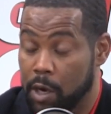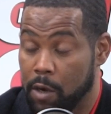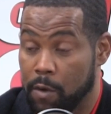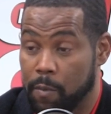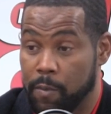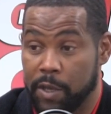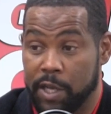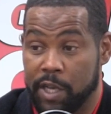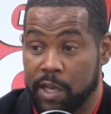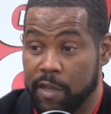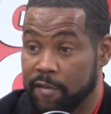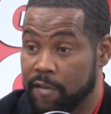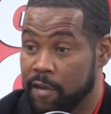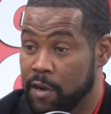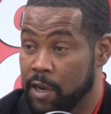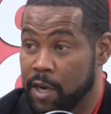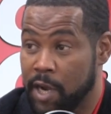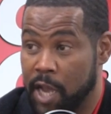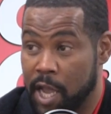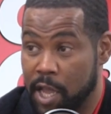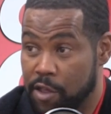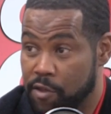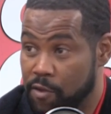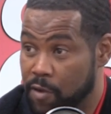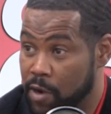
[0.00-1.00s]
because of the
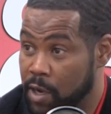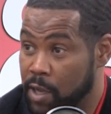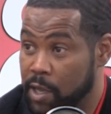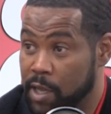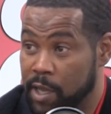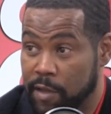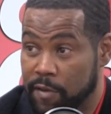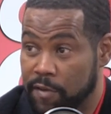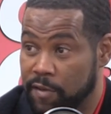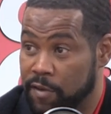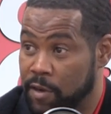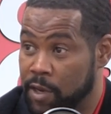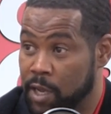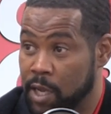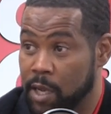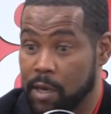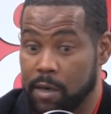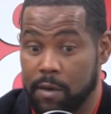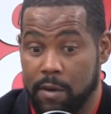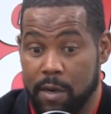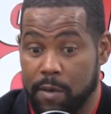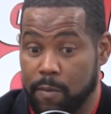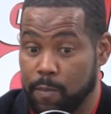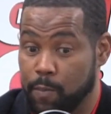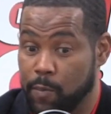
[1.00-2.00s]
nature of the incident,
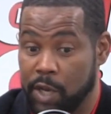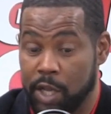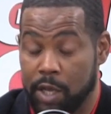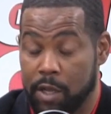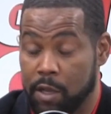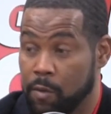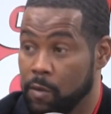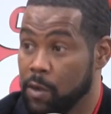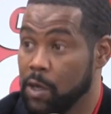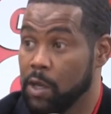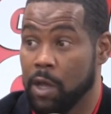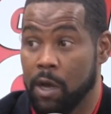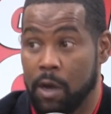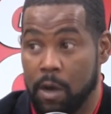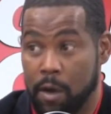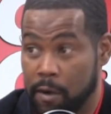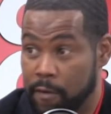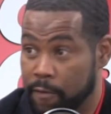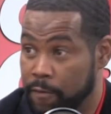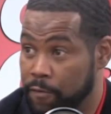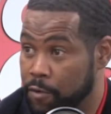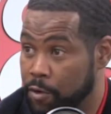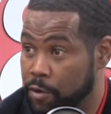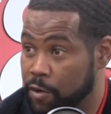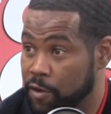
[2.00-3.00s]
and dealing with law
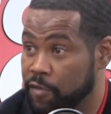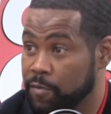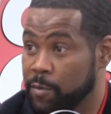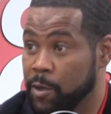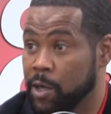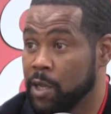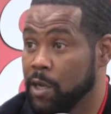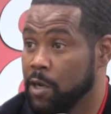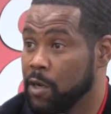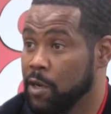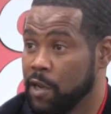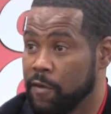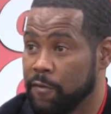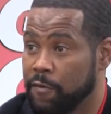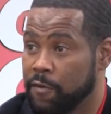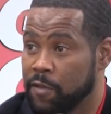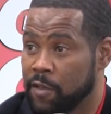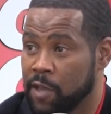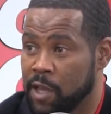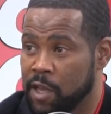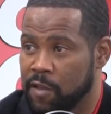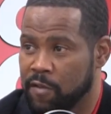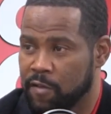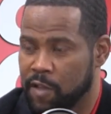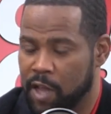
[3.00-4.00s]
enforcement and different
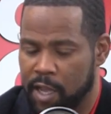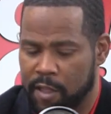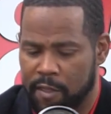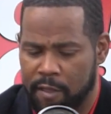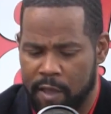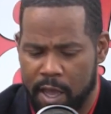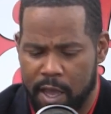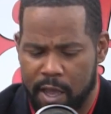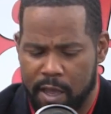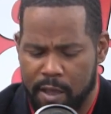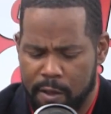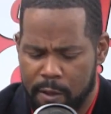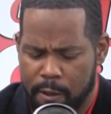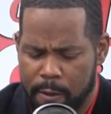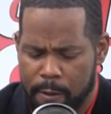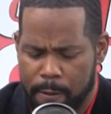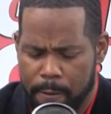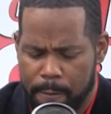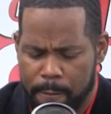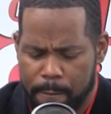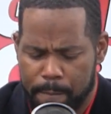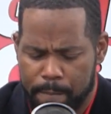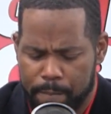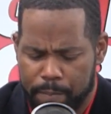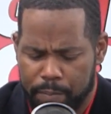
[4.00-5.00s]
things like that.
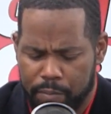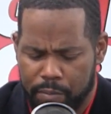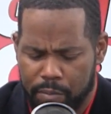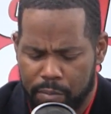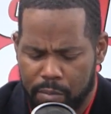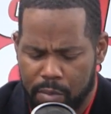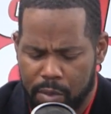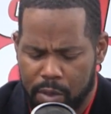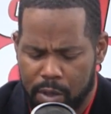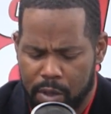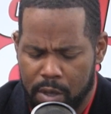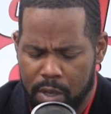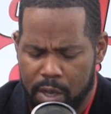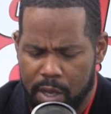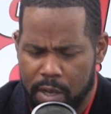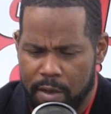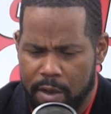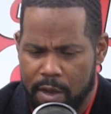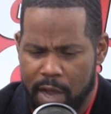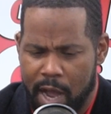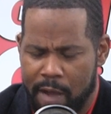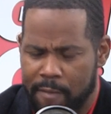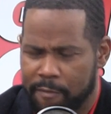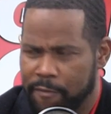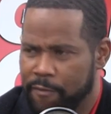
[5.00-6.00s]

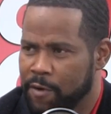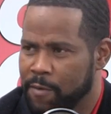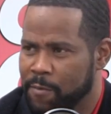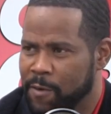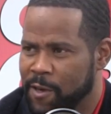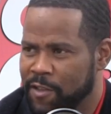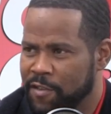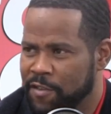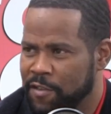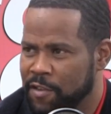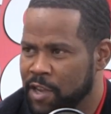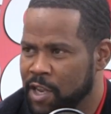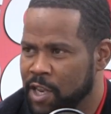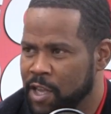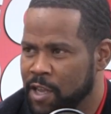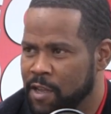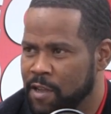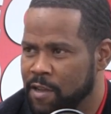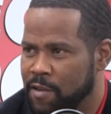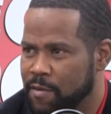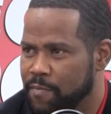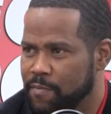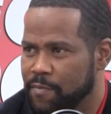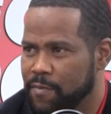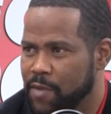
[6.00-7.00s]
I'm from this
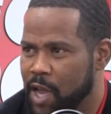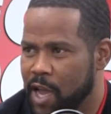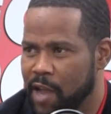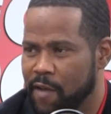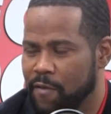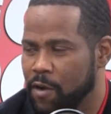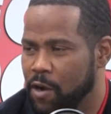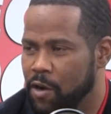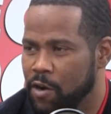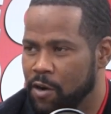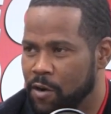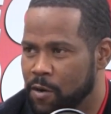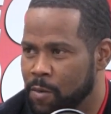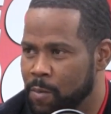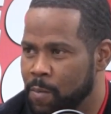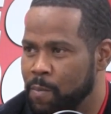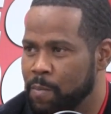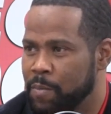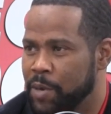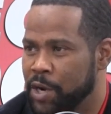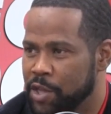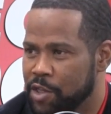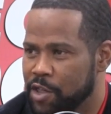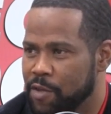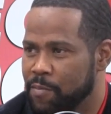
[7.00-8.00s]
city. I have a whole
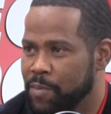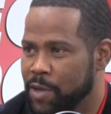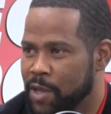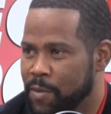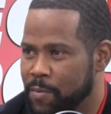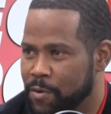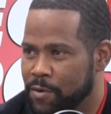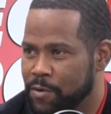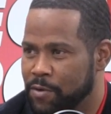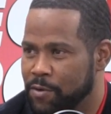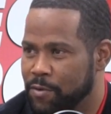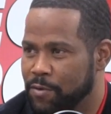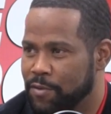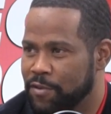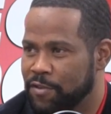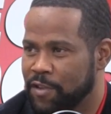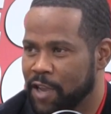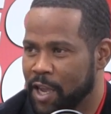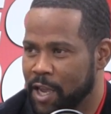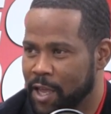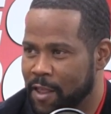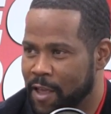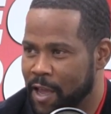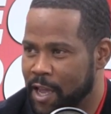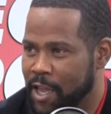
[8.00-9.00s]
bunch of people who
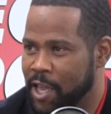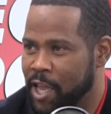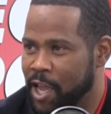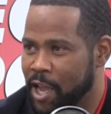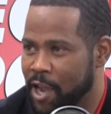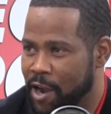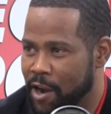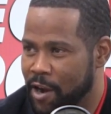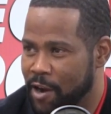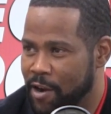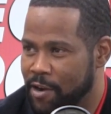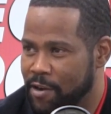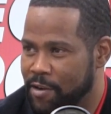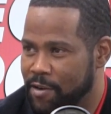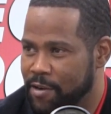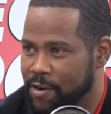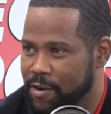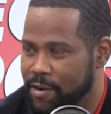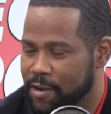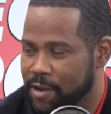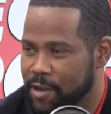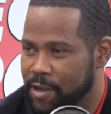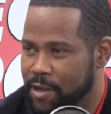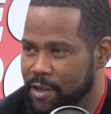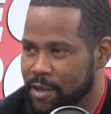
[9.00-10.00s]
say they care.
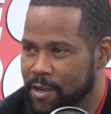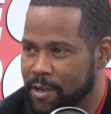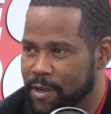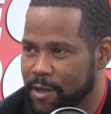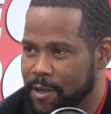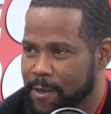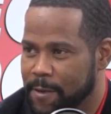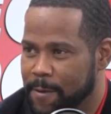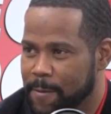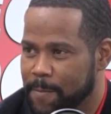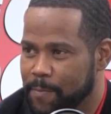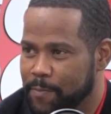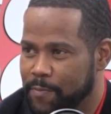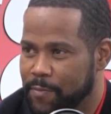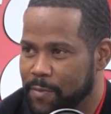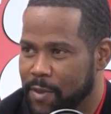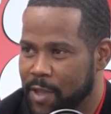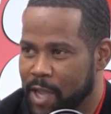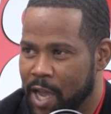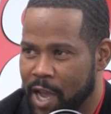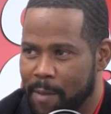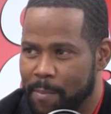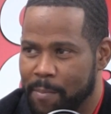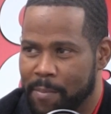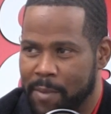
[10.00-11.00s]

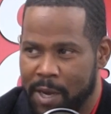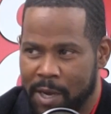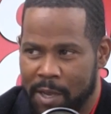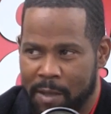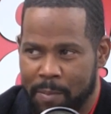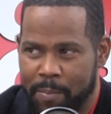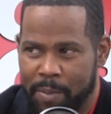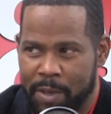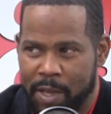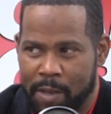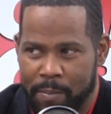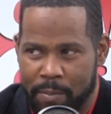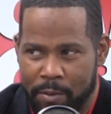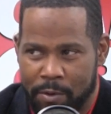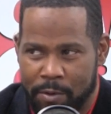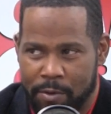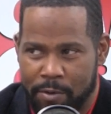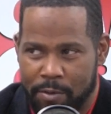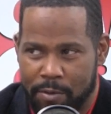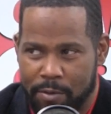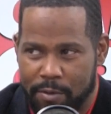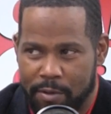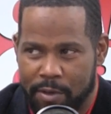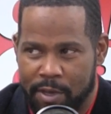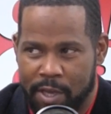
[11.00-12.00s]
Not many
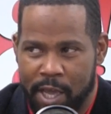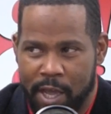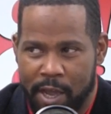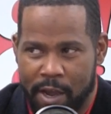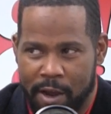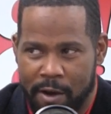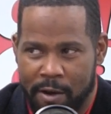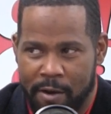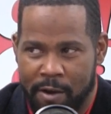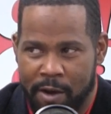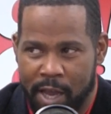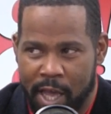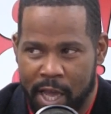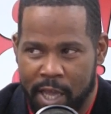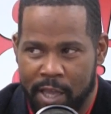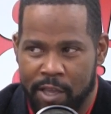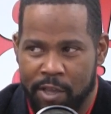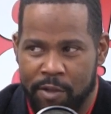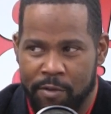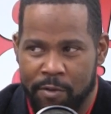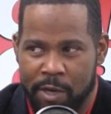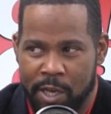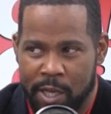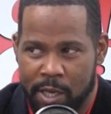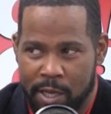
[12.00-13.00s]
people cared like
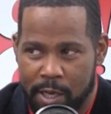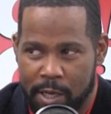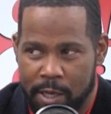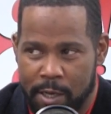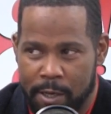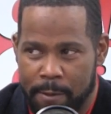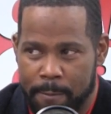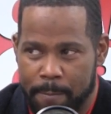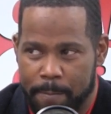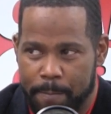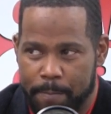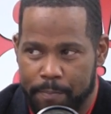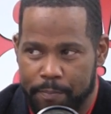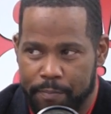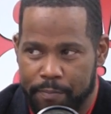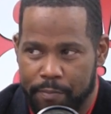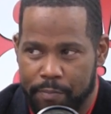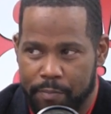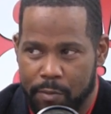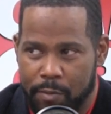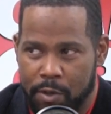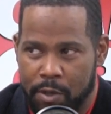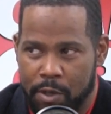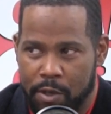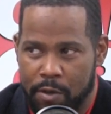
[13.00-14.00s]
you did.
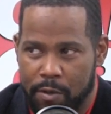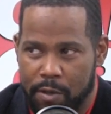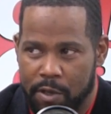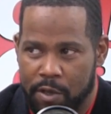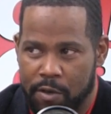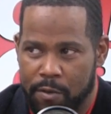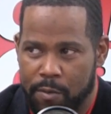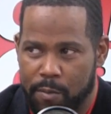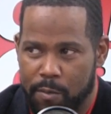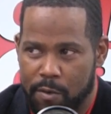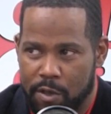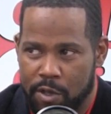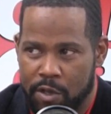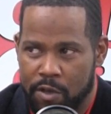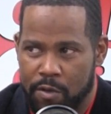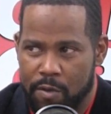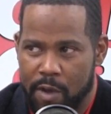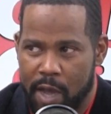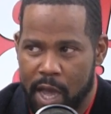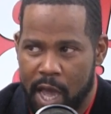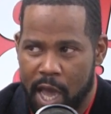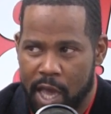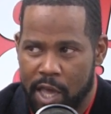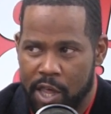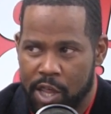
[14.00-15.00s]
You
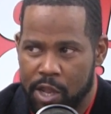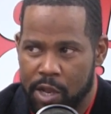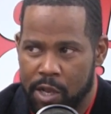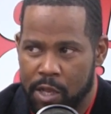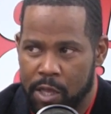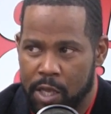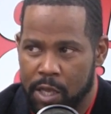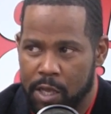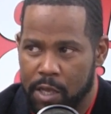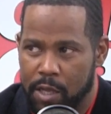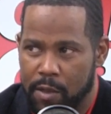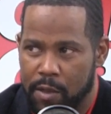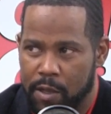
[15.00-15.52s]
actually,